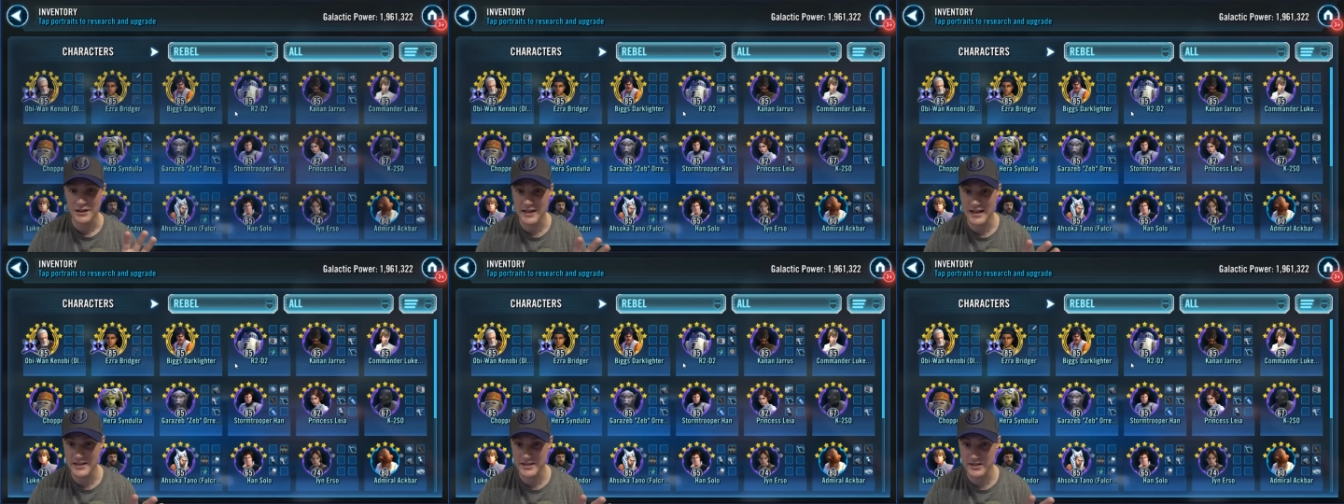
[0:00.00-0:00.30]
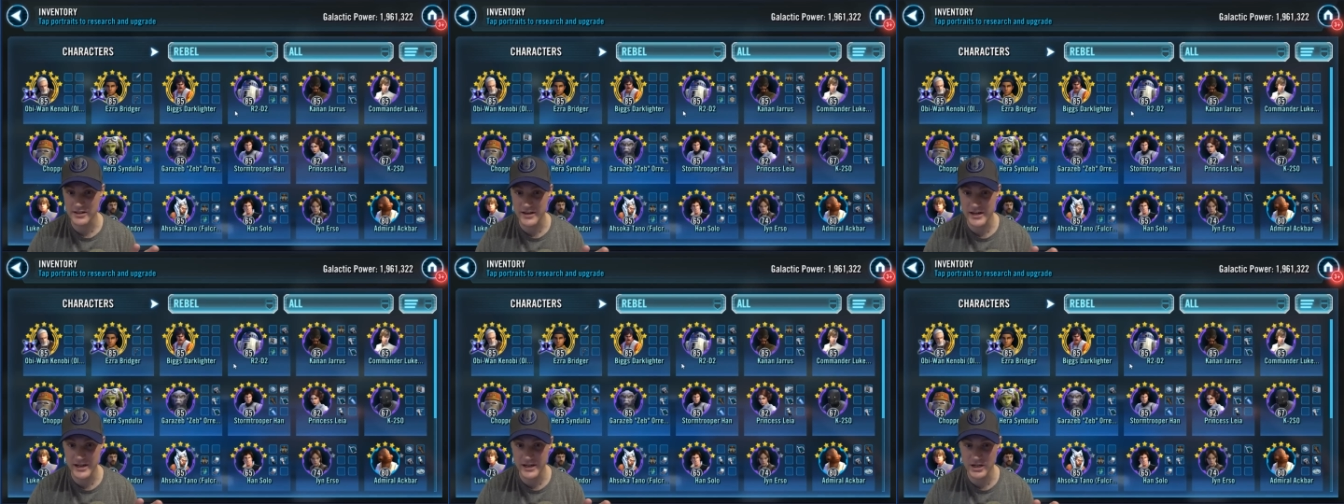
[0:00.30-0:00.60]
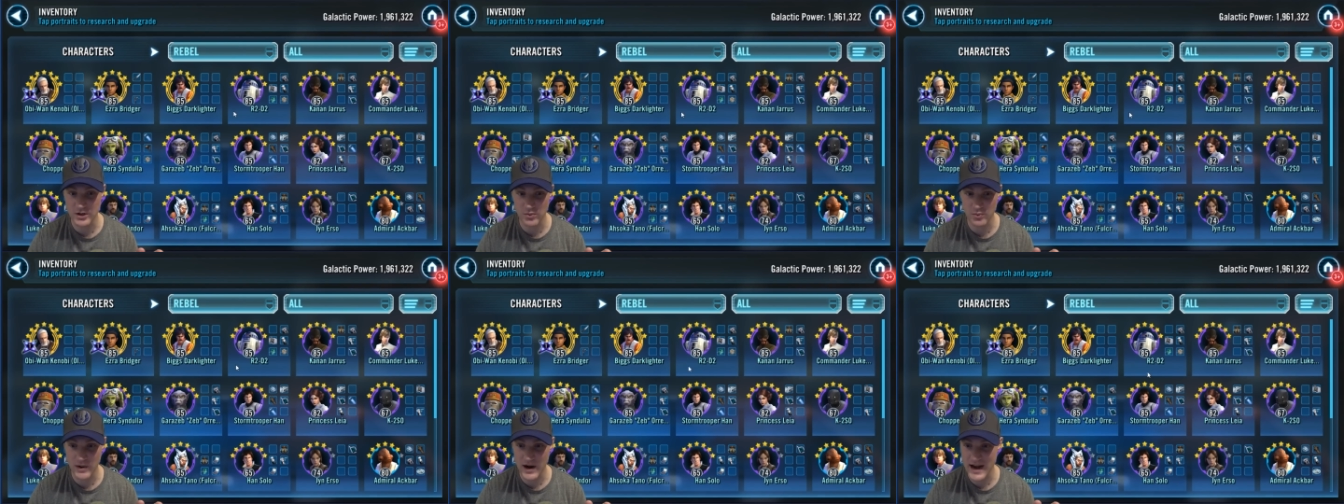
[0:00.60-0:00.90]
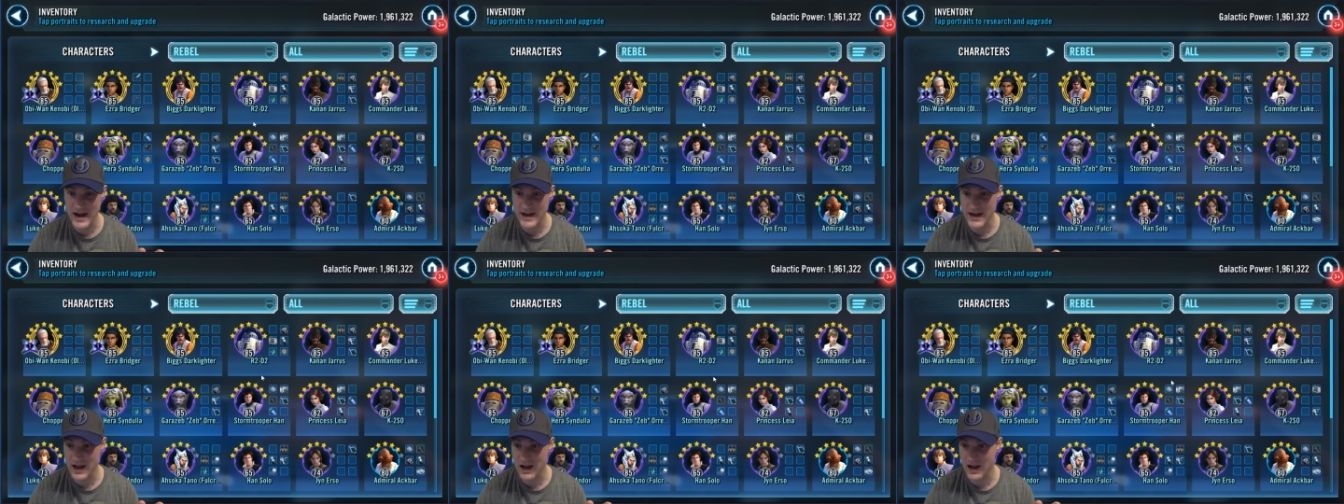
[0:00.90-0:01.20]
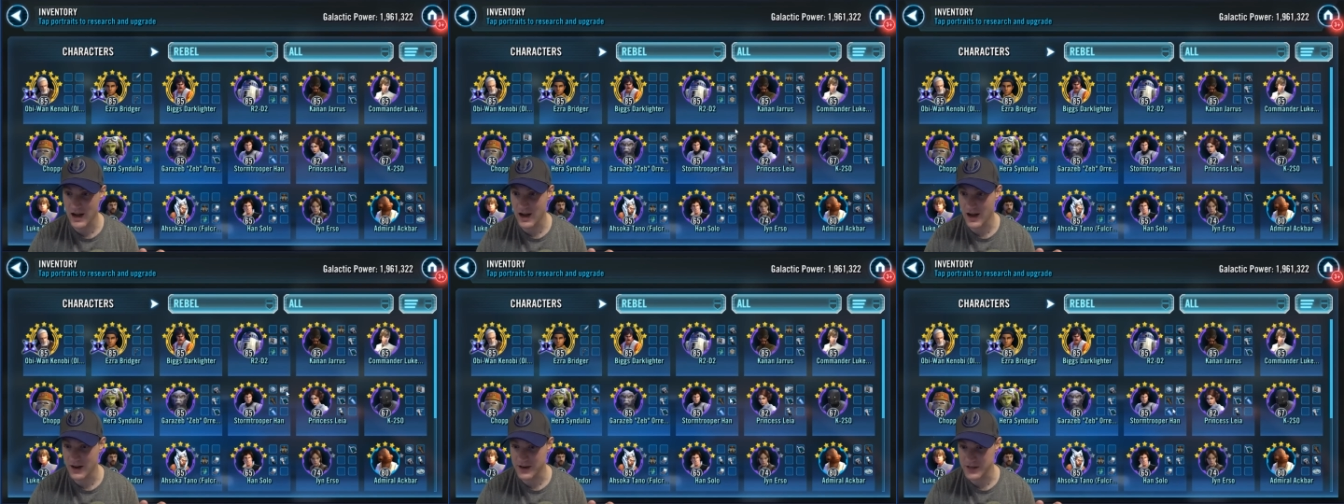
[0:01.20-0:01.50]
Let's look at your Raid
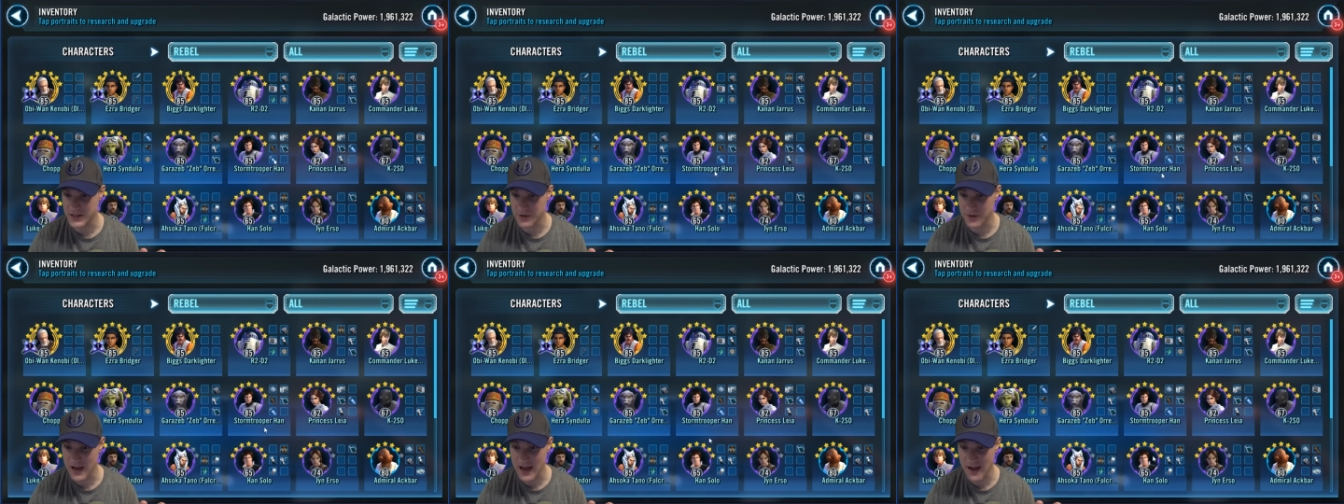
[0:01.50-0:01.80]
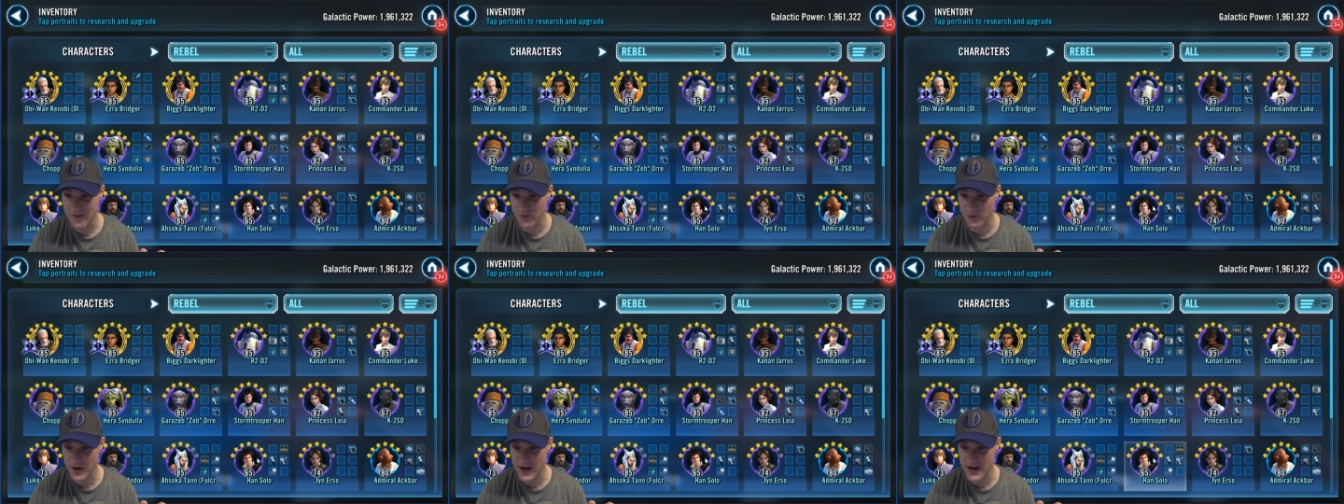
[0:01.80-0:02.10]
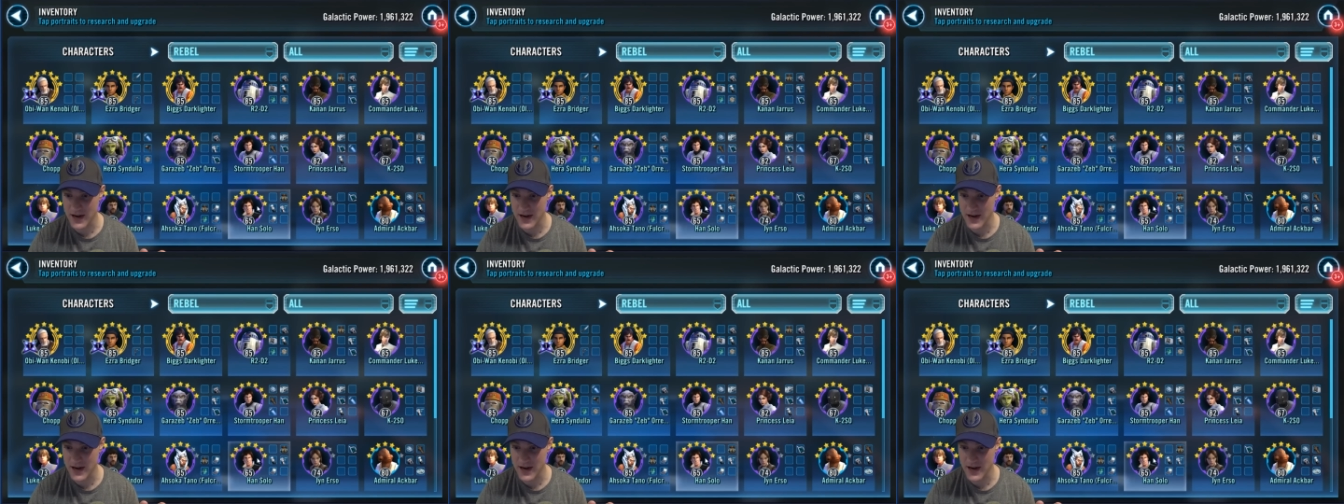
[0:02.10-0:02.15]
Han. Do you have